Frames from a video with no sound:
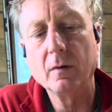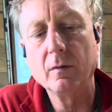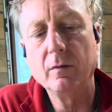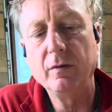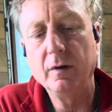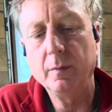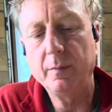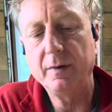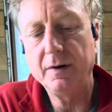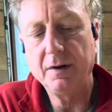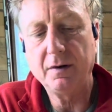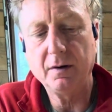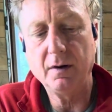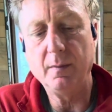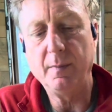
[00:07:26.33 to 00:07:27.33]
feeling pretty
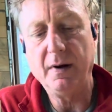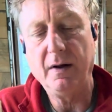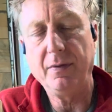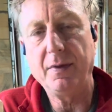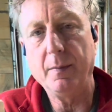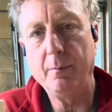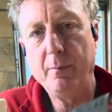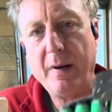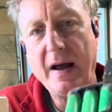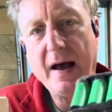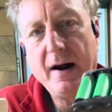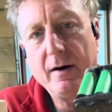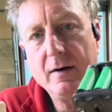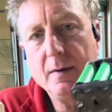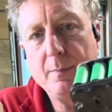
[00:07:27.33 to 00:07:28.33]
good about the
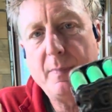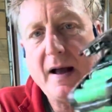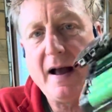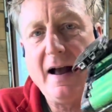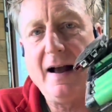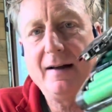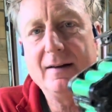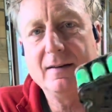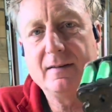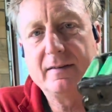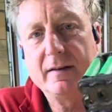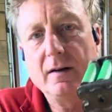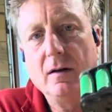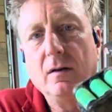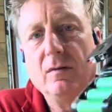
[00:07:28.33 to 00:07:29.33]
battery pack
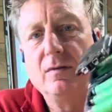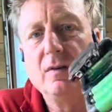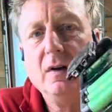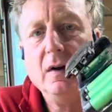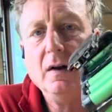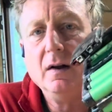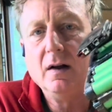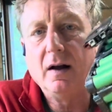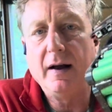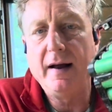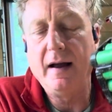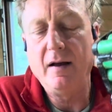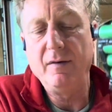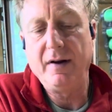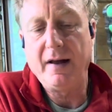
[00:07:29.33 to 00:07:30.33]
itself. I
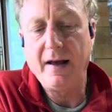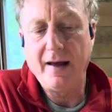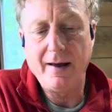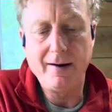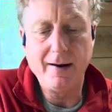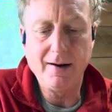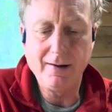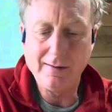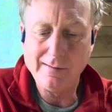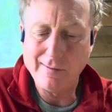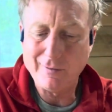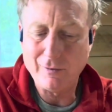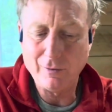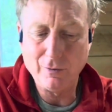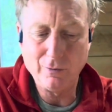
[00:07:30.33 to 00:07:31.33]
haven't had any
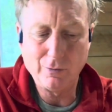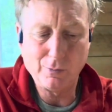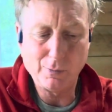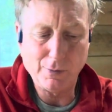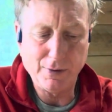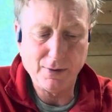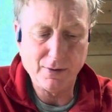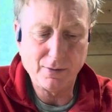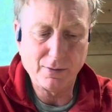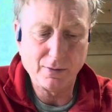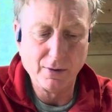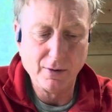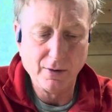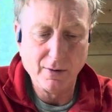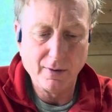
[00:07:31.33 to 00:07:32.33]
issues with
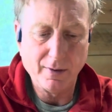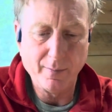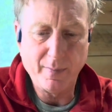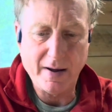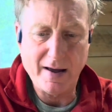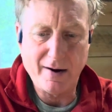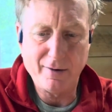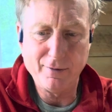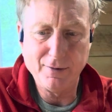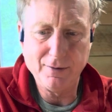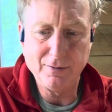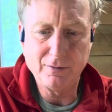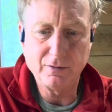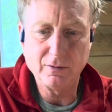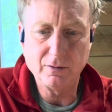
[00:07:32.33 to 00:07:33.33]
the
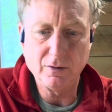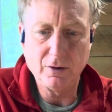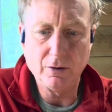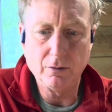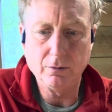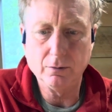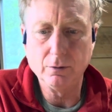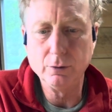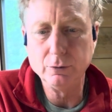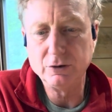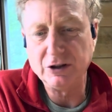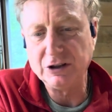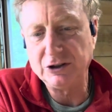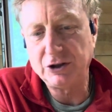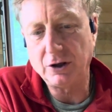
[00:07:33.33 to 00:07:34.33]
batteries,
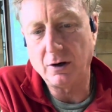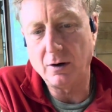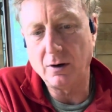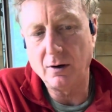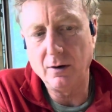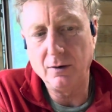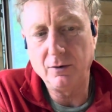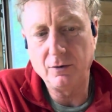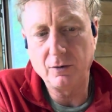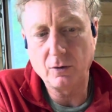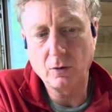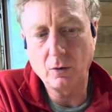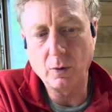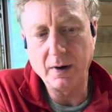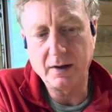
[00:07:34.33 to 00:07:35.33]
losing charge
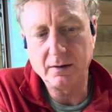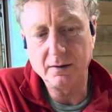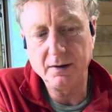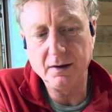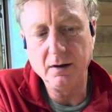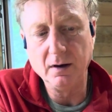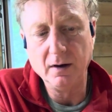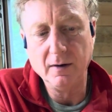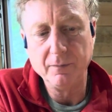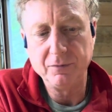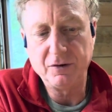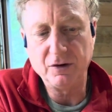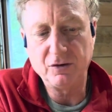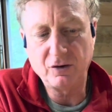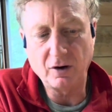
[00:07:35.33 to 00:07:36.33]
quickly,
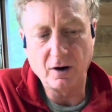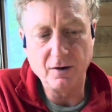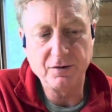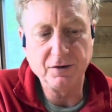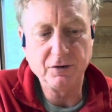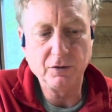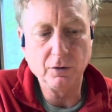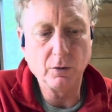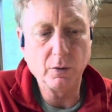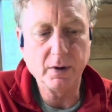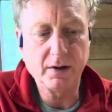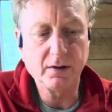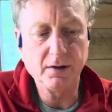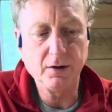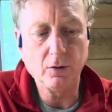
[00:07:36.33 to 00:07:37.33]
discharging too
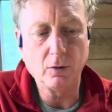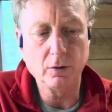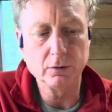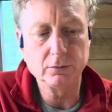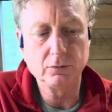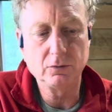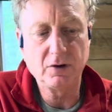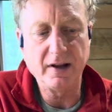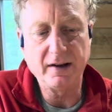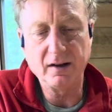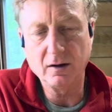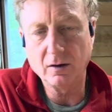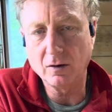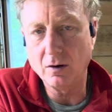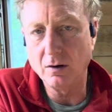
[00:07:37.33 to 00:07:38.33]
quickly, or taking
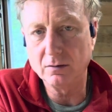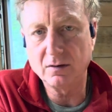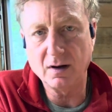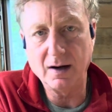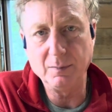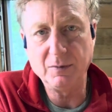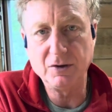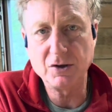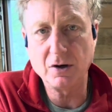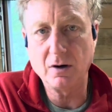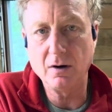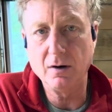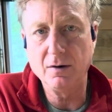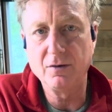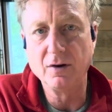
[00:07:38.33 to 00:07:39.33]
a long time to
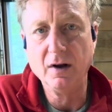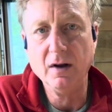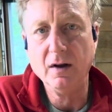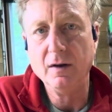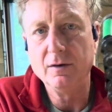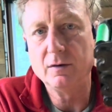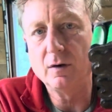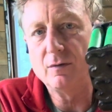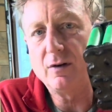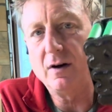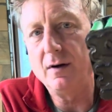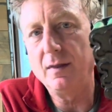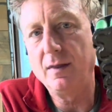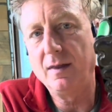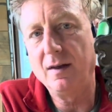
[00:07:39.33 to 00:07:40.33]
charge. So
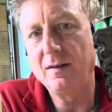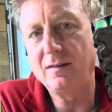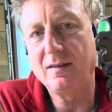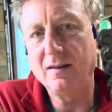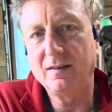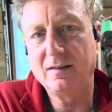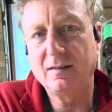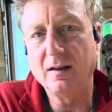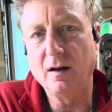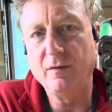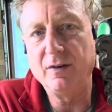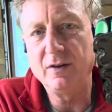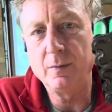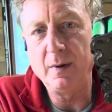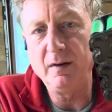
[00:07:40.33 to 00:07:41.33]
far, this itself
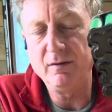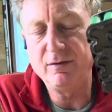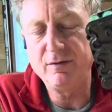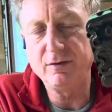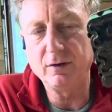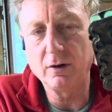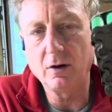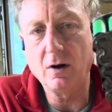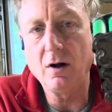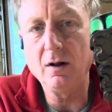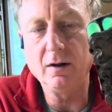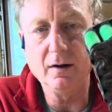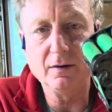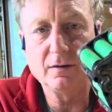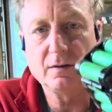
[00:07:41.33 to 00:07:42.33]
has been
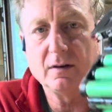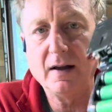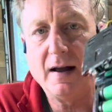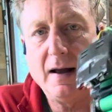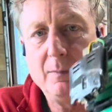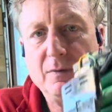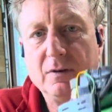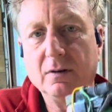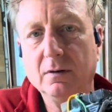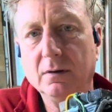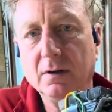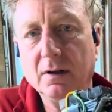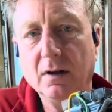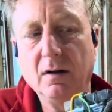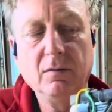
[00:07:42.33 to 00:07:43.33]
flawless. Absolutely
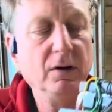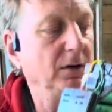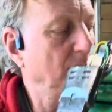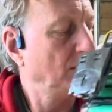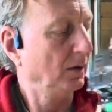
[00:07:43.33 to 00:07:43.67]
love it.